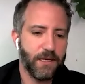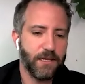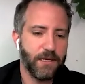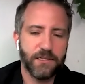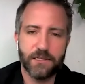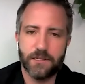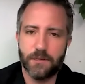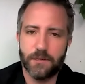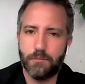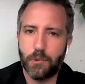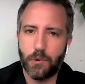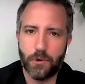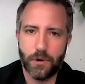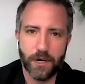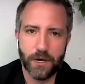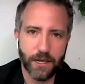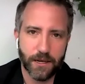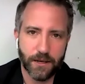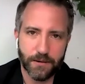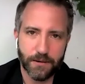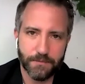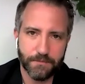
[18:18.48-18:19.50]

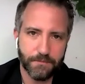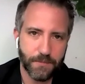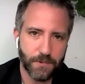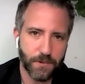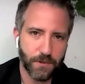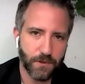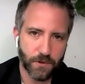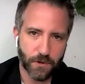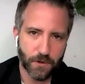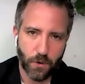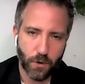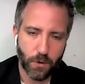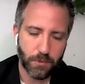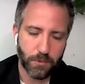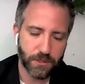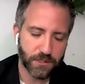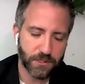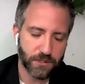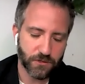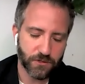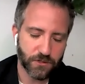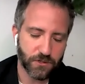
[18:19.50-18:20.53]
supporting in the corporate
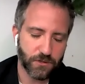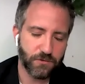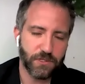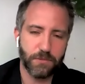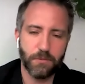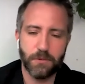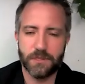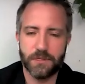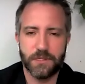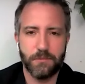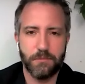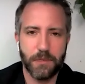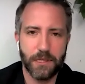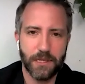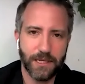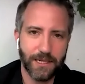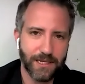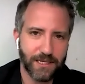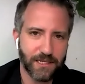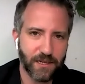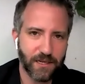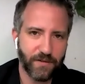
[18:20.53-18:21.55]
social
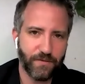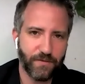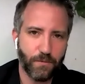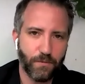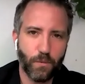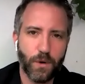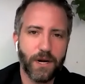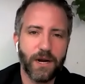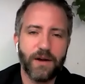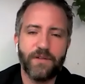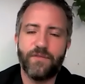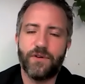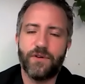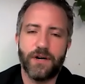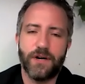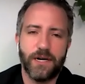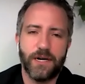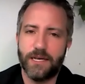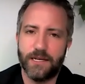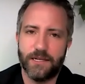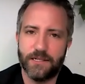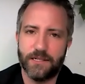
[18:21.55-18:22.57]
responsibility stuff, whatever it
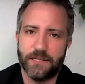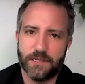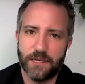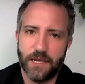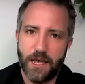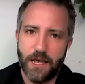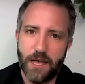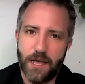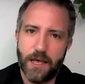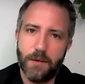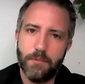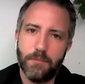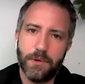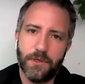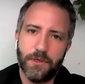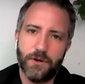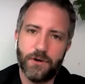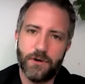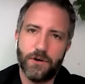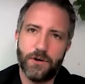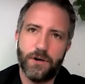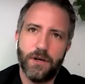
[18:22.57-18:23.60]
is. But
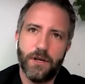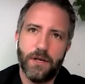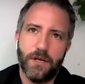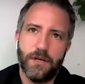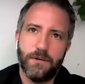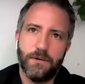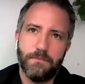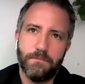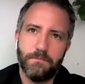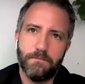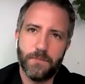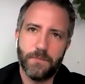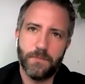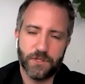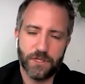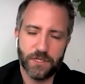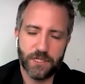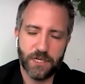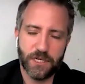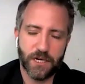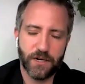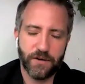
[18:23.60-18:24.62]
there's a
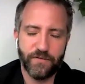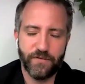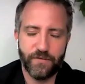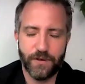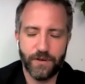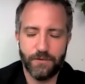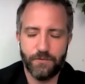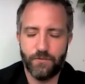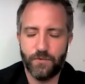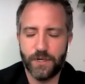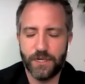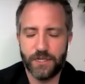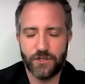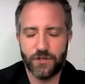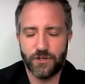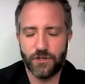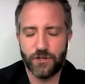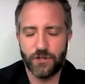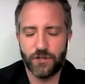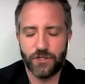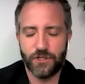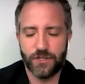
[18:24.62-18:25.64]
ton of
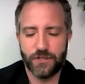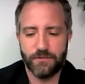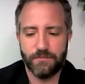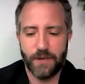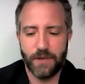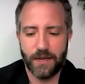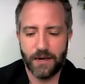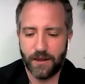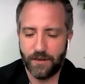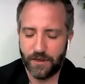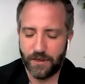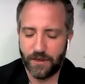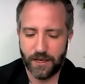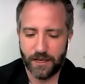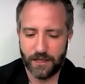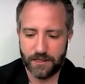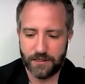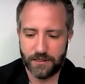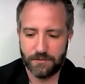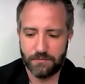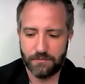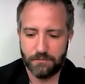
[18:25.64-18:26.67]
research, and I think
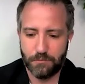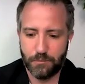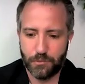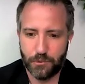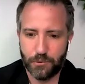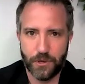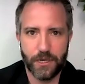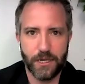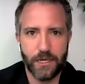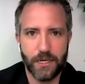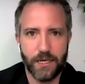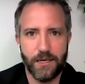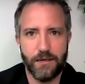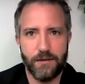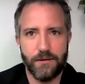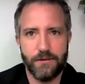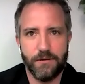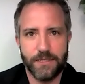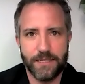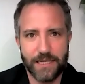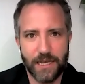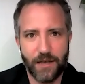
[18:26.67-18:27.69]
it's pretty
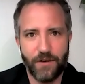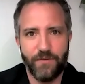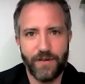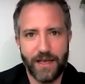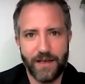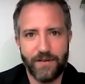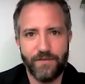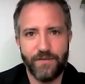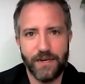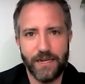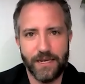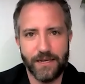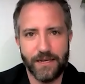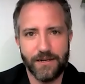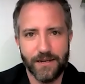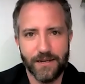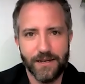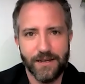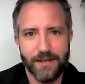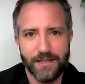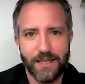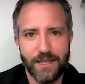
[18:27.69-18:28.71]
self-evident
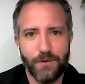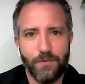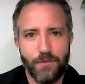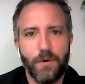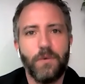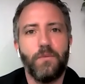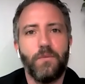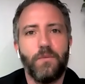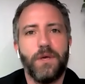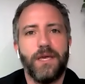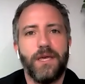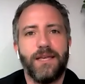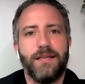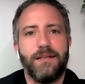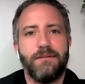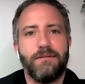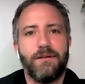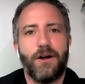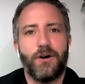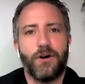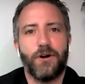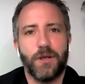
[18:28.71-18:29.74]
that when we
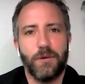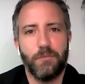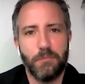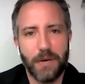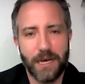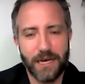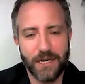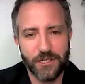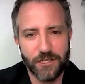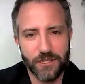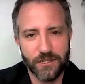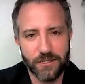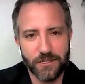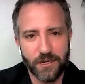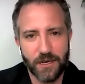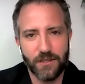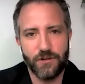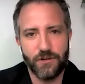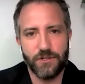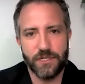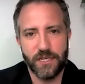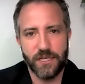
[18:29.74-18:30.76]
are compassionate to
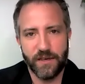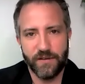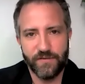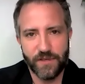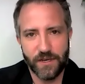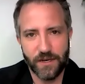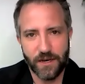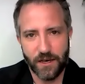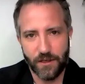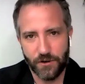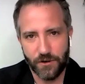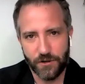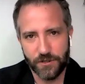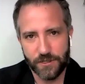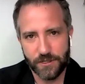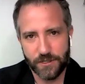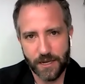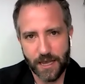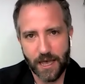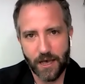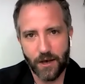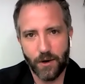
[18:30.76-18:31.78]
others, give to
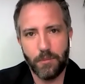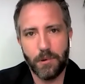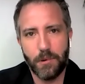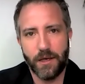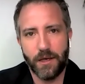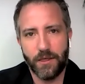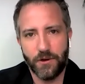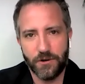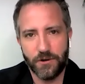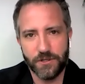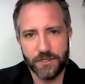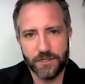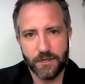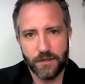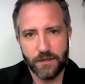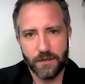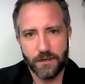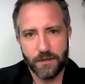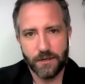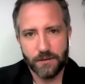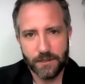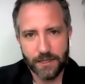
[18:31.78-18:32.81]
others, help others,
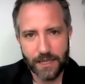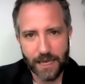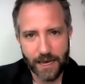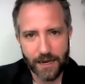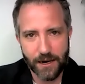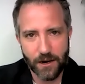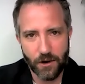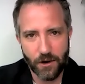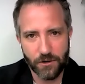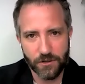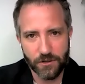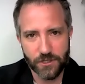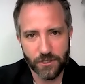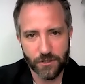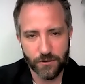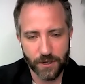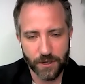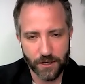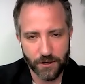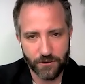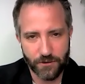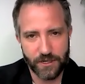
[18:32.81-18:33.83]
that also
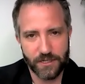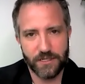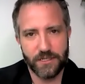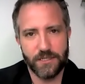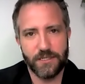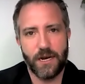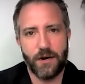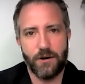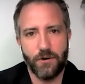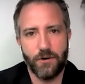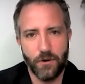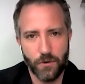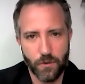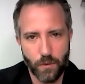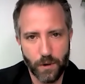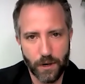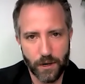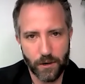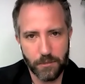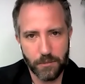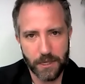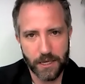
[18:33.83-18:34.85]
increases our own
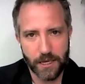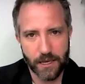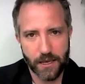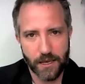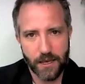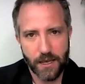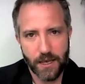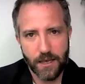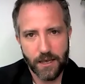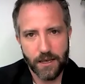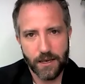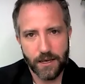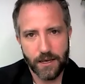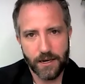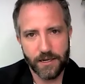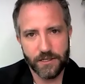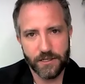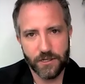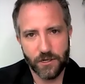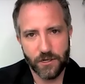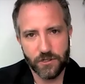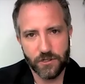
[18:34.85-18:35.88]
well-being. And
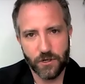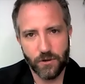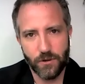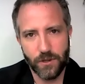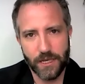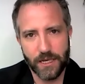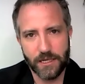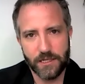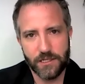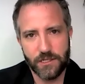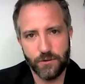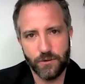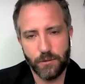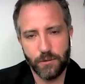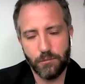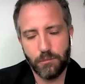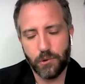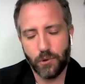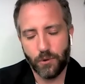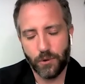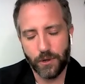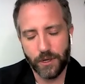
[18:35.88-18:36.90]
it's also linked to
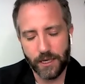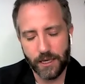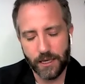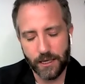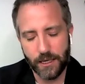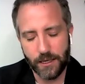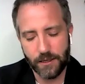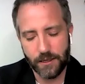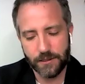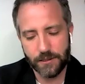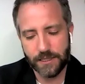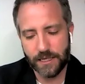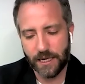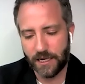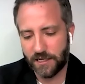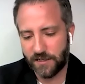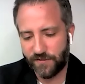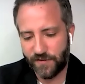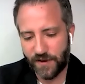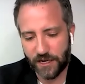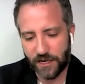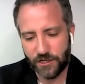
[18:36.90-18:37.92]
employee
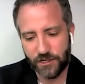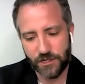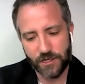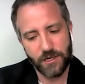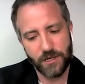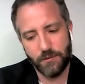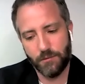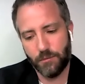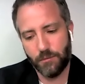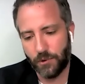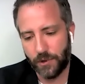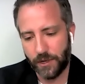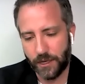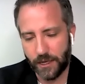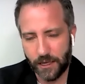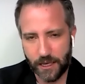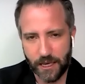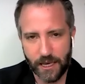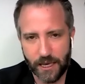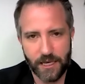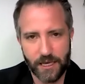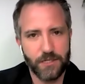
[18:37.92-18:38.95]
satisfaction, employee
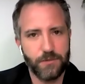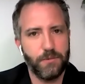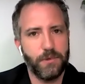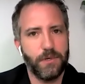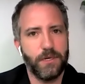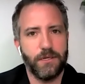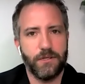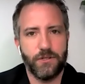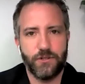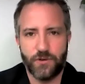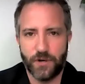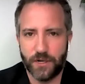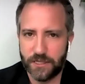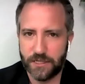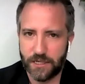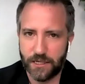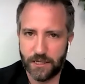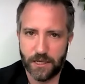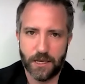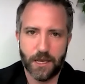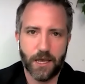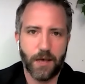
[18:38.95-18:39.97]
engagement, trust
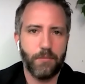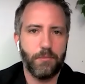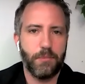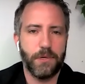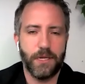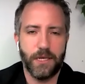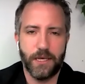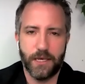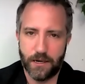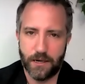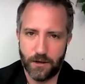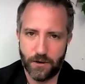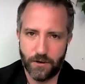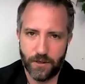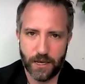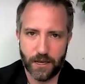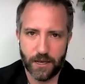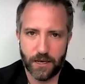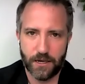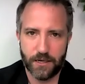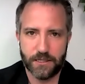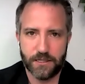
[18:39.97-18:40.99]
in the company, and all
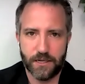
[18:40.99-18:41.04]
that kind of